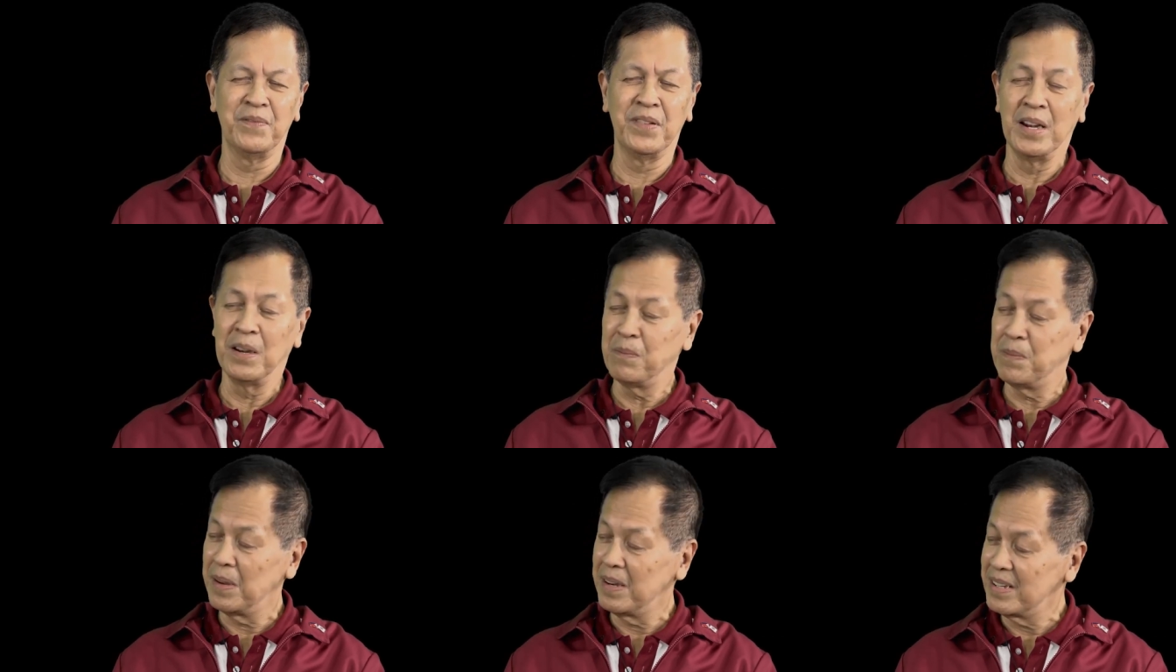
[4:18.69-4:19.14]

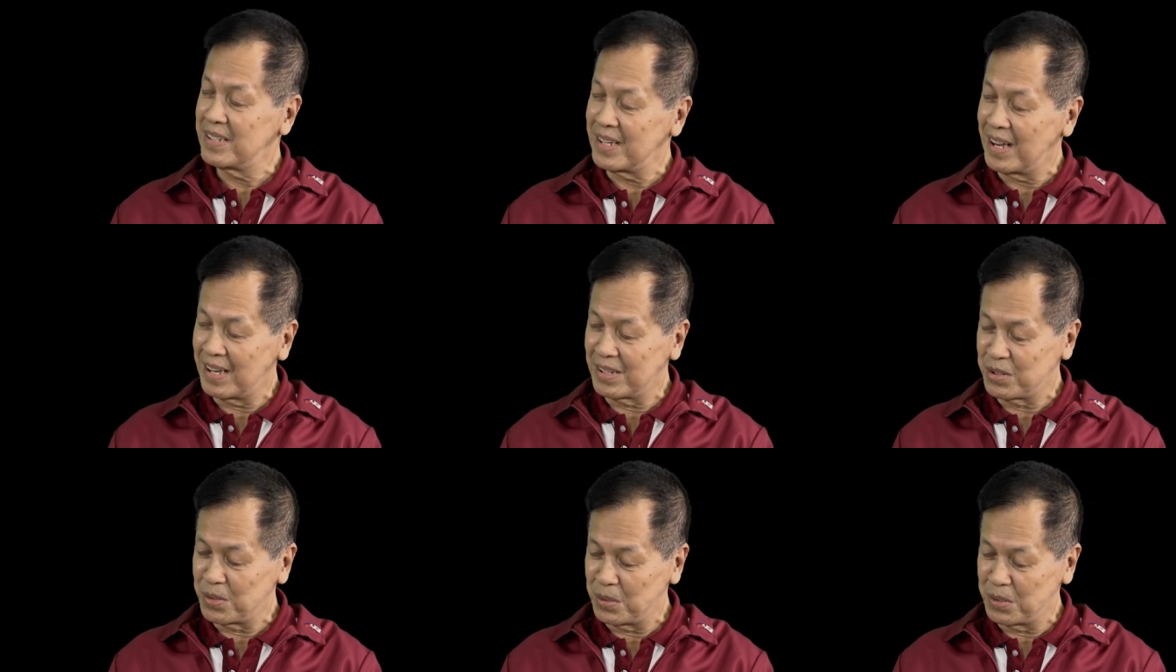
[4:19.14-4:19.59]

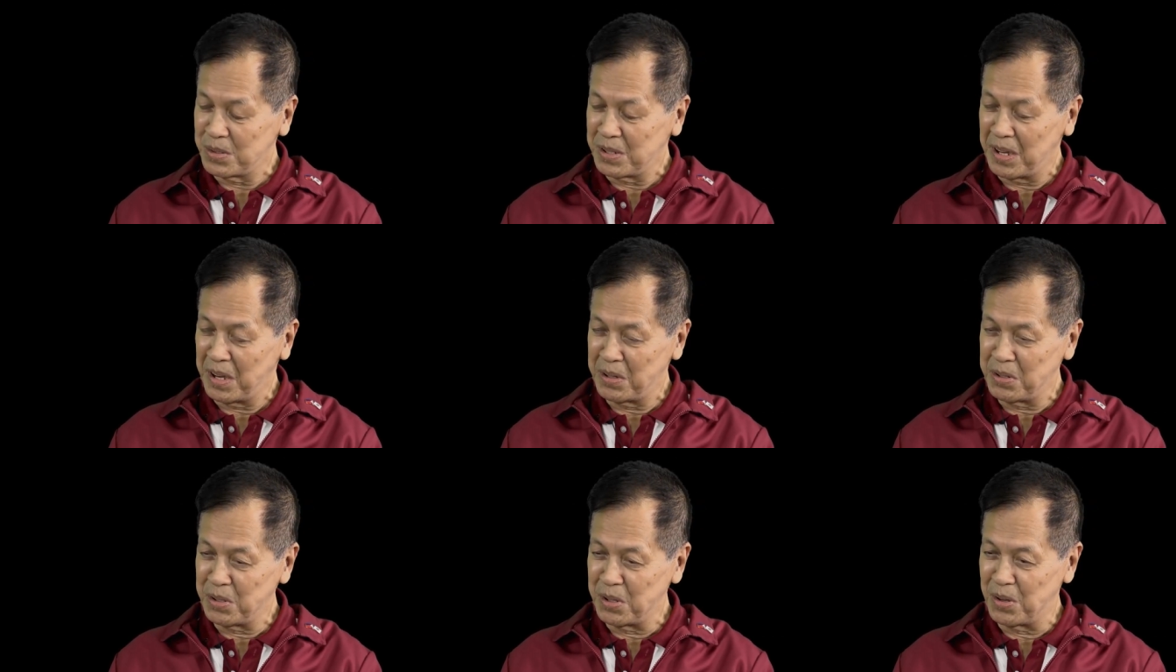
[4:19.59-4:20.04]
Philippines
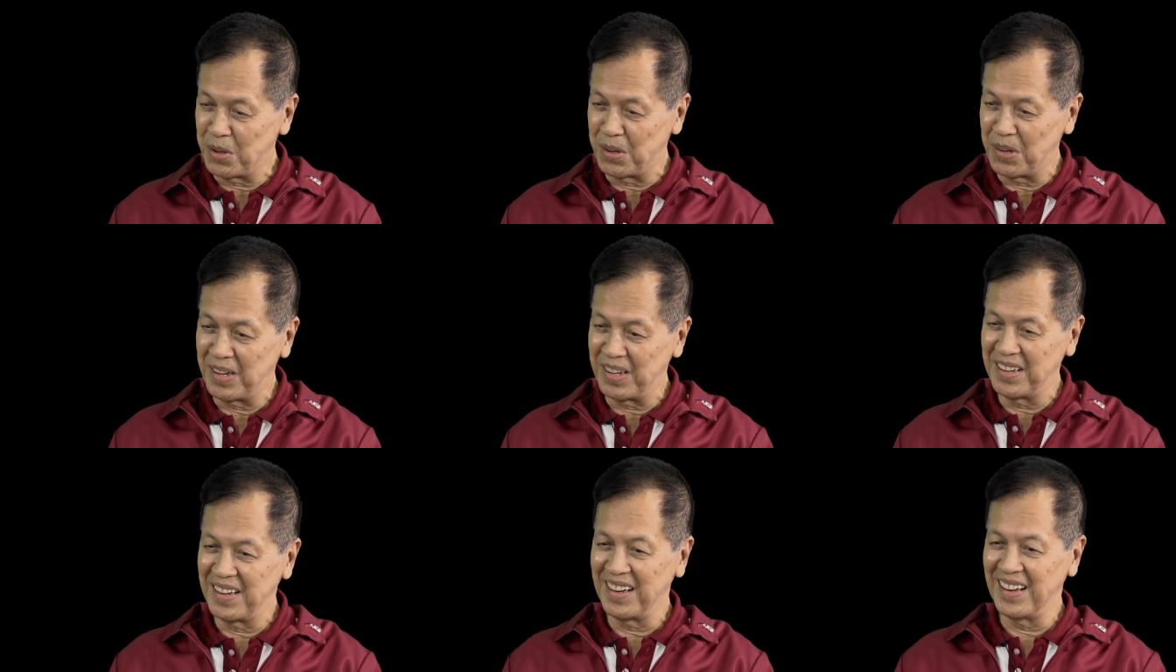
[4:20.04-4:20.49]

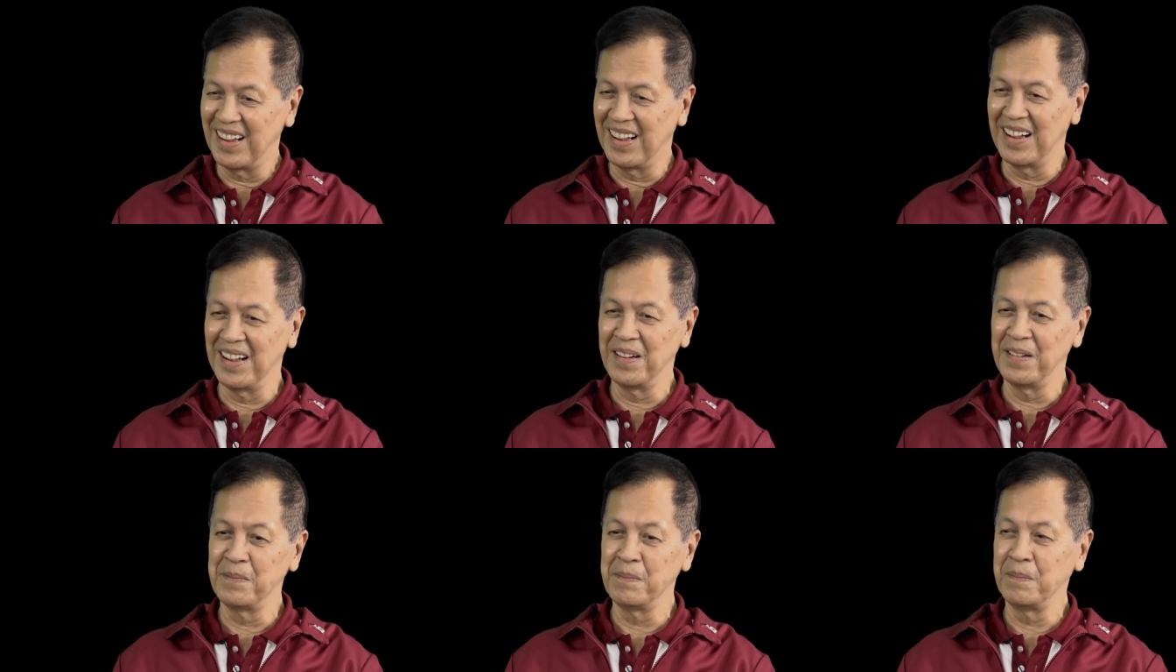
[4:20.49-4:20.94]
Association
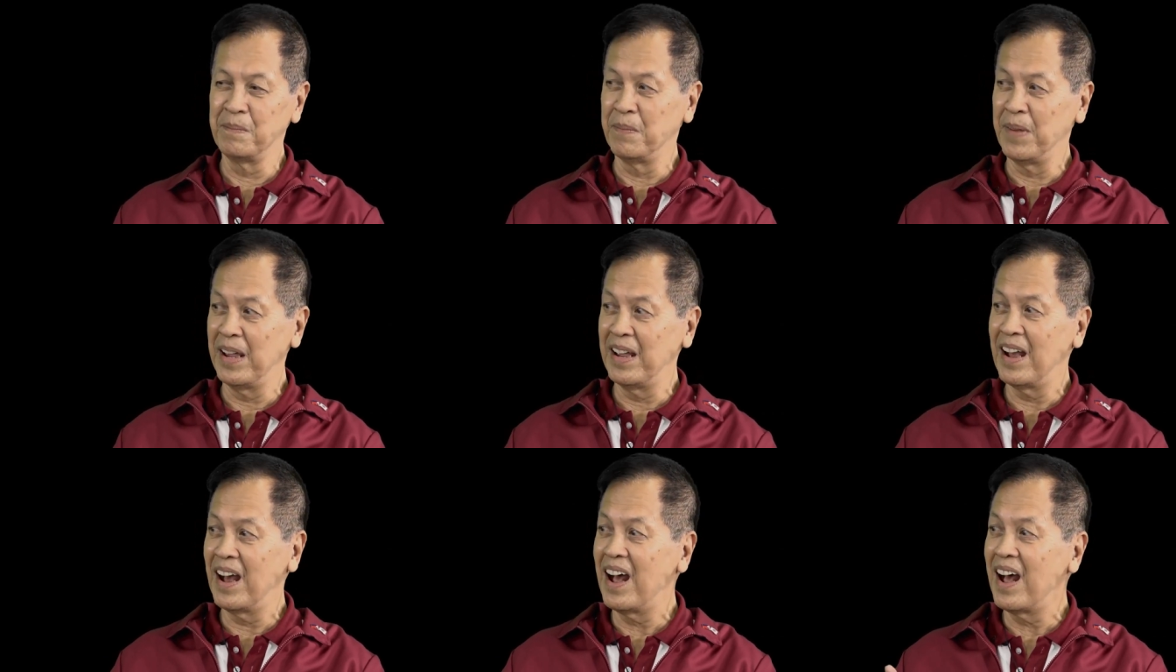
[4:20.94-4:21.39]

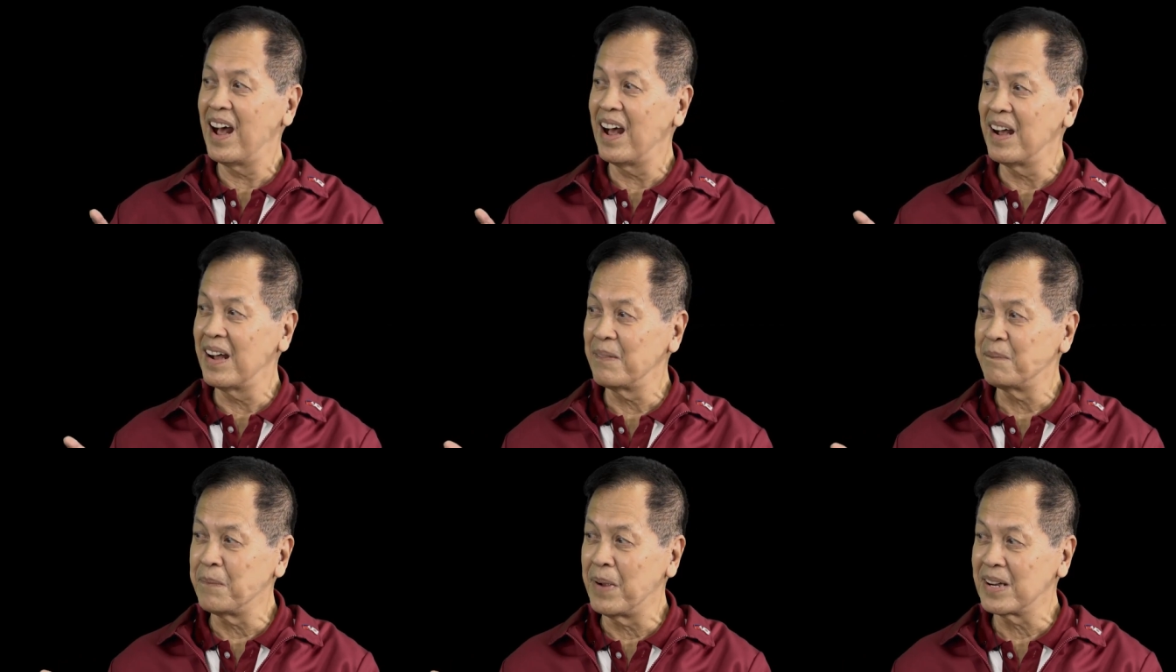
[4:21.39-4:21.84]

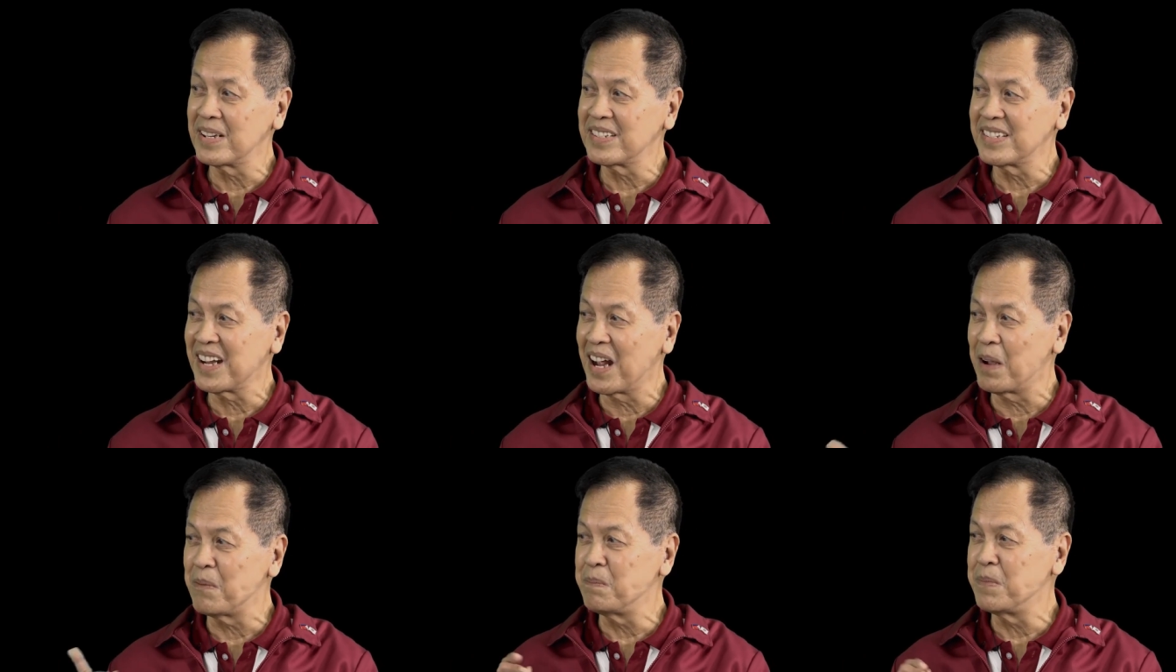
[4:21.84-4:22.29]

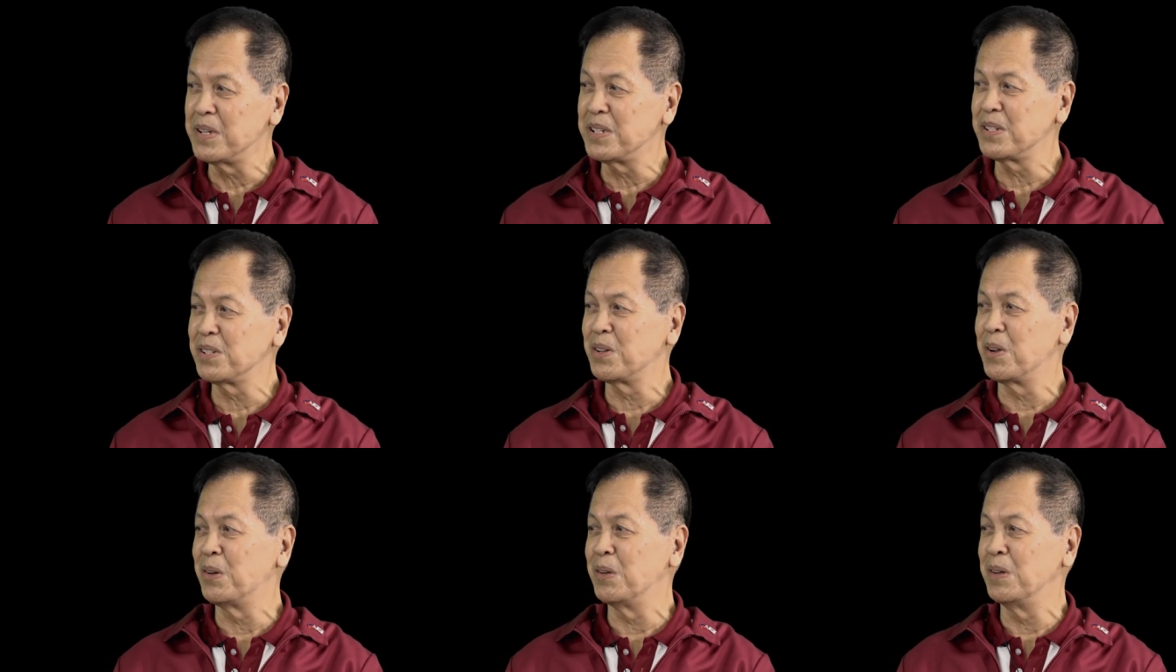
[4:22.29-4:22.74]
must have
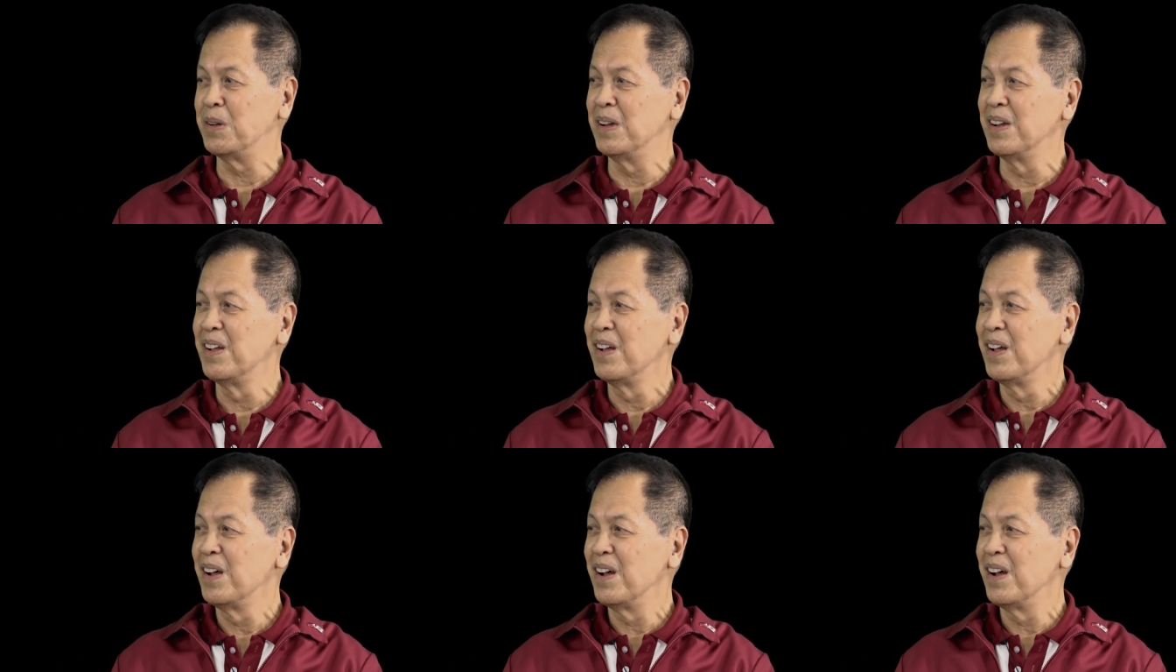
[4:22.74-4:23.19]
bestowed